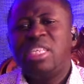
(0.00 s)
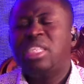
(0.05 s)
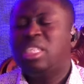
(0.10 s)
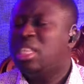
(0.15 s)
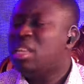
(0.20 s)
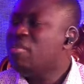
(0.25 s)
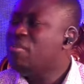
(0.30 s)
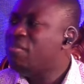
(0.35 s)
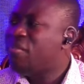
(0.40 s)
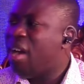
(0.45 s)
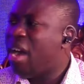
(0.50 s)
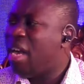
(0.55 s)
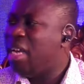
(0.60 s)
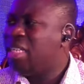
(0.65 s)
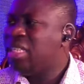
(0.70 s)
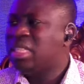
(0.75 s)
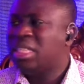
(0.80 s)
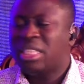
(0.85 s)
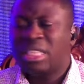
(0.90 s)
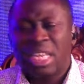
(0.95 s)

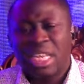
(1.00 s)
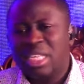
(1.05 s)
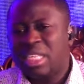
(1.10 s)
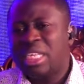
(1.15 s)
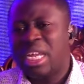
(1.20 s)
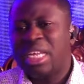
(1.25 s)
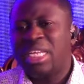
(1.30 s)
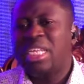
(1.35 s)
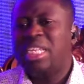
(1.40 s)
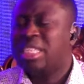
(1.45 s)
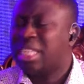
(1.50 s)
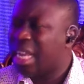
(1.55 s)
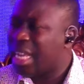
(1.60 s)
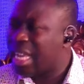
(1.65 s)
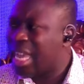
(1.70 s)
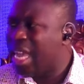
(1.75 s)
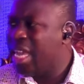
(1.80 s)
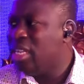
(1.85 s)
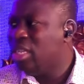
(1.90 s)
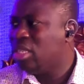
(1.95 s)
divine, Satan is
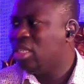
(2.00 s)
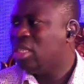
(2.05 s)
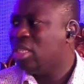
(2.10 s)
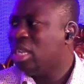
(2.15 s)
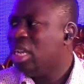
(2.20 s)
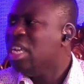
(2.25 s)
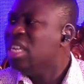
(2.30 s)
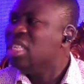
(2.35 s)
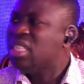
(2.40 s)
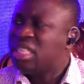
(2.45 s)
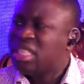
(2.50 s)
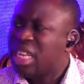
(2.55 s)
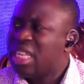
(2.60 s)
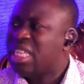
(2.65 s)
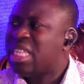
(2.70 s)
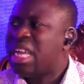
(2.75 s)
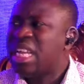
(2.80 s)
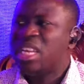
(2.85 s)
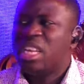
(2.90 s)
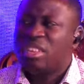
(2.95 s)
against. Mm.
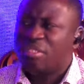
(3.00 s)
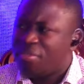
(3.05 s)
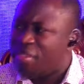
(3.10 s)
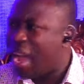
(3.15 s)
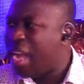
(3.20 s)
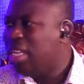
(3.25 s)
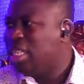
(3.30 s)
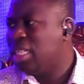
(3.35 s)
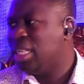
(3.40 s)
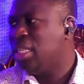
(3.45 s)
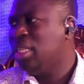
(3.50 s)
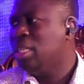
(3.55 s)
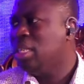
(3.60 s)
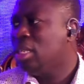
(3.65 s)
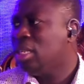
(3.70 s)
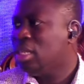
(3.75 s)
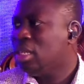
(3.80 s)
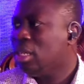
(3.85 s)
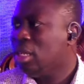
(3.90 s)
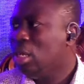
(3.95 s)
Satan is fighting.
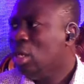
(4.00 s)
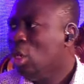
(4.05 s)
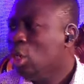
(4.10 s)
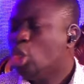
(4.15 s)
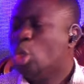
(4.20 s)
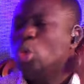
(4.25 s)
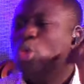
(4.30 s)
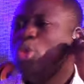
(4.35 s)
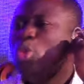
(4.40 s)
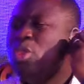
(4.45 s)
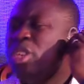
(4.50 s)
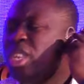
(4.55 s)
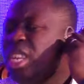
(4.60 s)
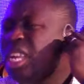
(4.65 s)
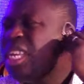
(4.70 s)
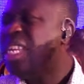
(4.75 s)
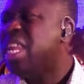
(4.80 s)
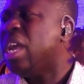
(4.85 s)
So you need the